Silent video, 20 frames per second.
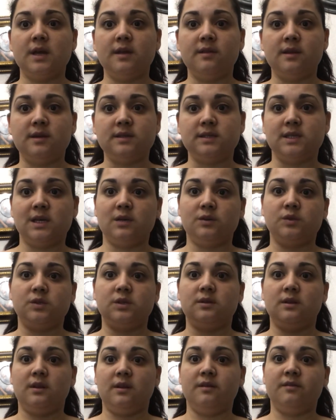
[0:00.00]
and then down
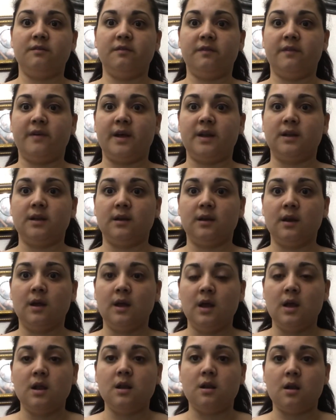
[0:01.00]
to the lymphatic
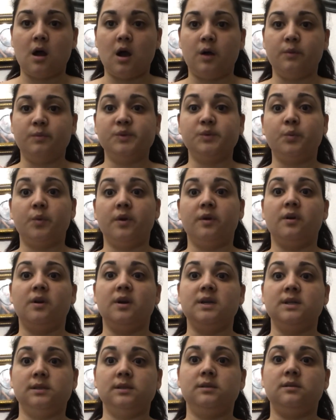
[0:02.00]
knobs where